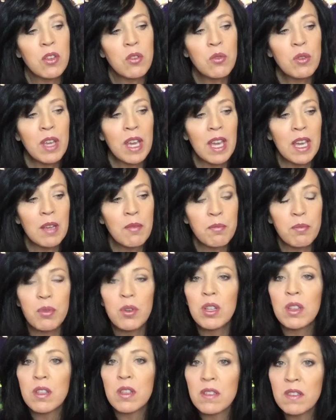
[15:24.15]
You can't
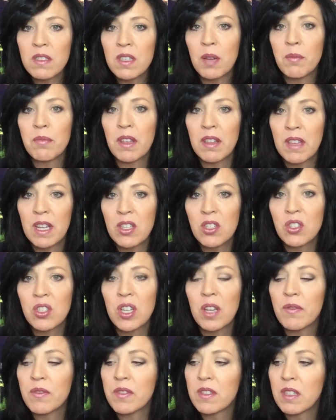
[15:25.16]
put the something that
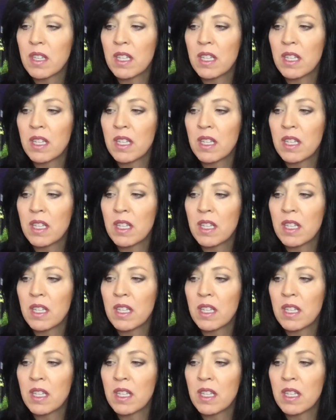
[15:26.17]
shifts